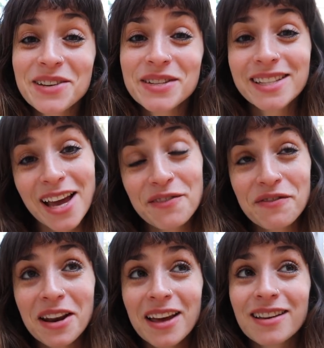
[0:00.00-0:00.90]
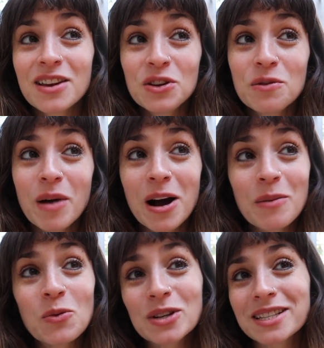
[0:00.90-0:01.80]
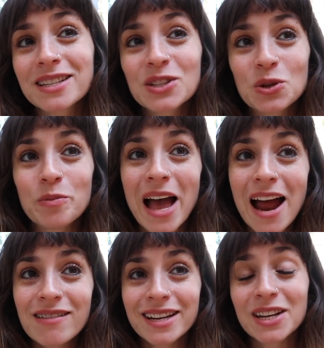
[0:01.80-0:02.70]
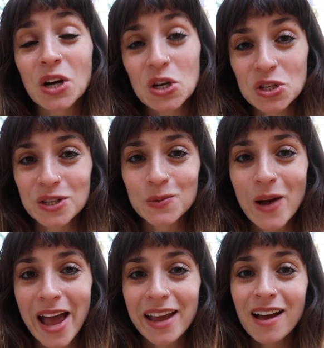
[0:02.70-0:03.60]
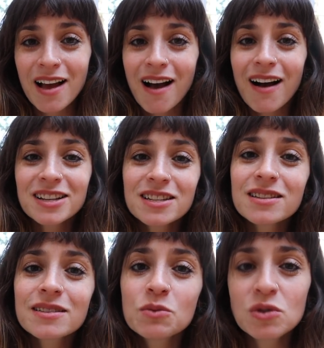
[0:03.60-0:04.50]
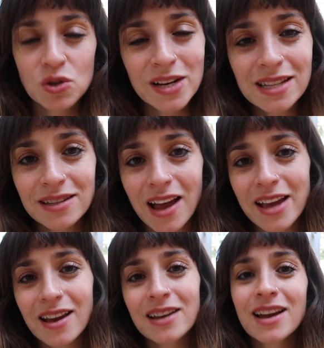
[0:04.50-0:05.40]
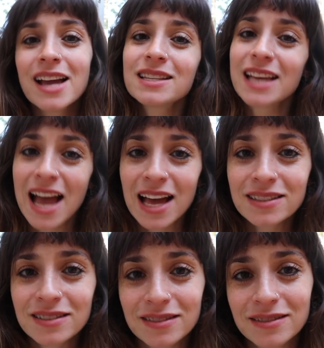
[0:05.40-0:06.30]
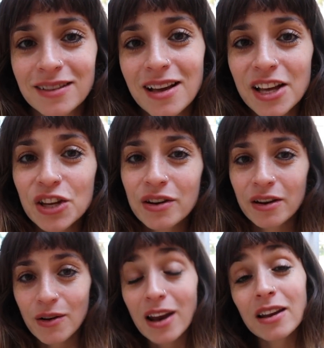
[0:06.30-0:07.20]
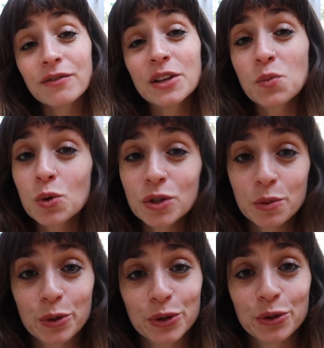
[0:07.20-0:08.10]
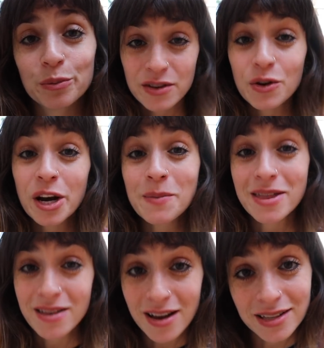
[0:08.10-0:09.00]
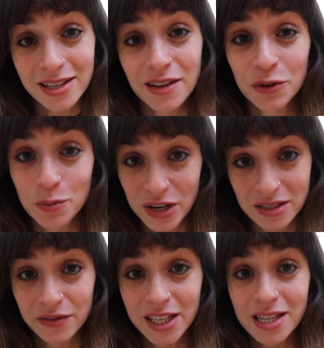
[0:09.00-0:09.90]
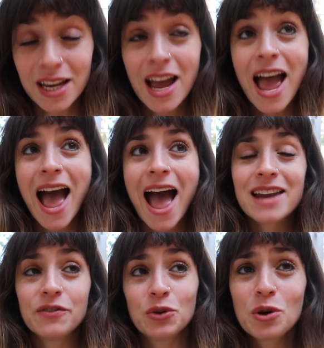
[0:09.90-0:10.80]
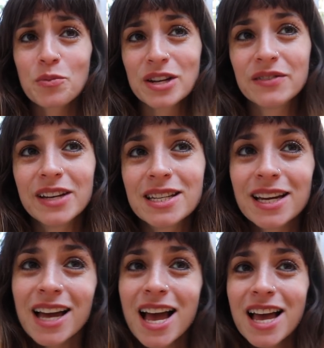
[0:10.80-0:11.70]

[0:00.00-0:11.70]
I would say for like a new mom wanting to parent in a conscious way are just small treats like a nice candle, you know, a lovely water bottle. They're gonna be thirsty if you're breastfeeding, and if you're not breastfeeding,